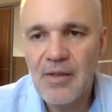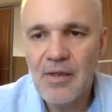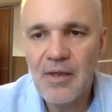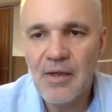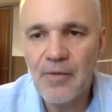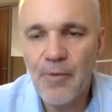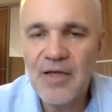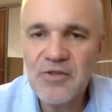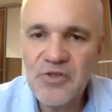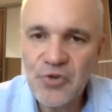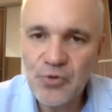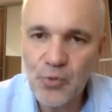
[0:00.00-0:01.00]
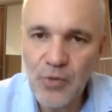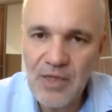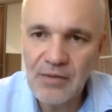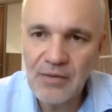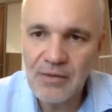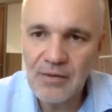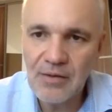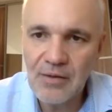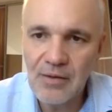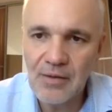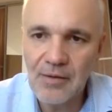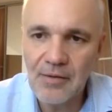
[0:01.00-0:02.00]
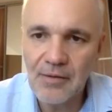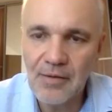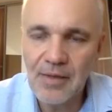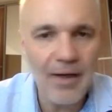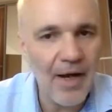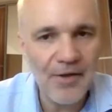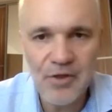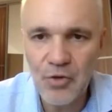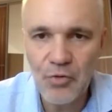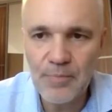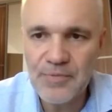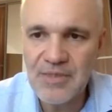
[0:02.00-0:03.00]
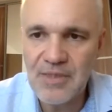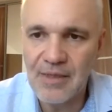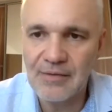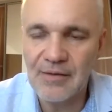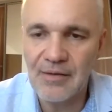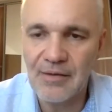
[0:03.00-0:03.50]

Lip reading: Once you do it, there are other groups that